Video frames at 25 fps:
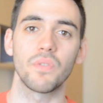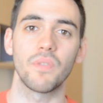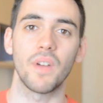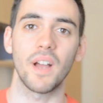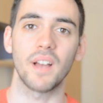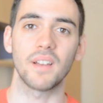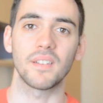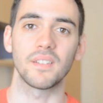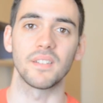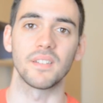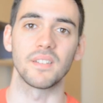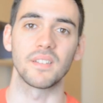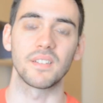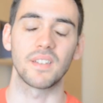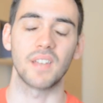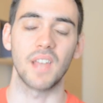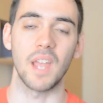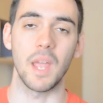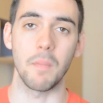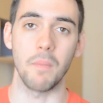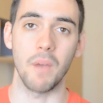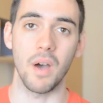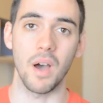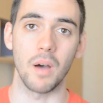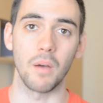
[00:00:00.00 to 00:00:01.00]
accents
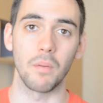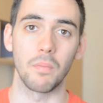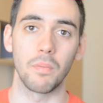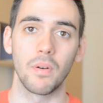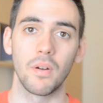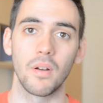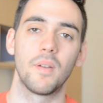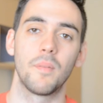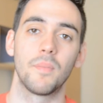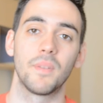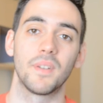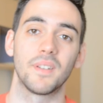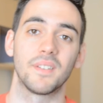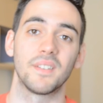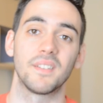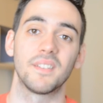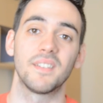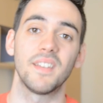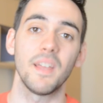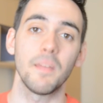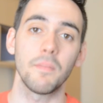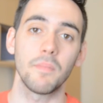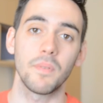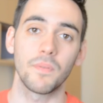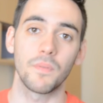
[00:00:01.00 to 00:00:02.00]
came up. But as I
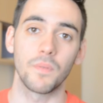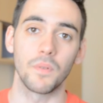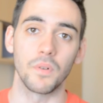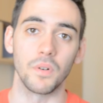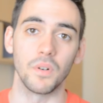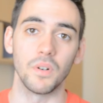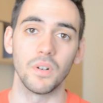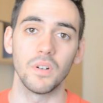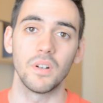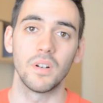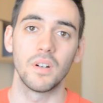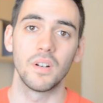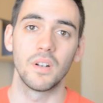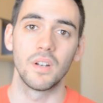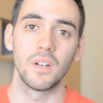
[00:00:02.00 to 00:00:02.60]
said before,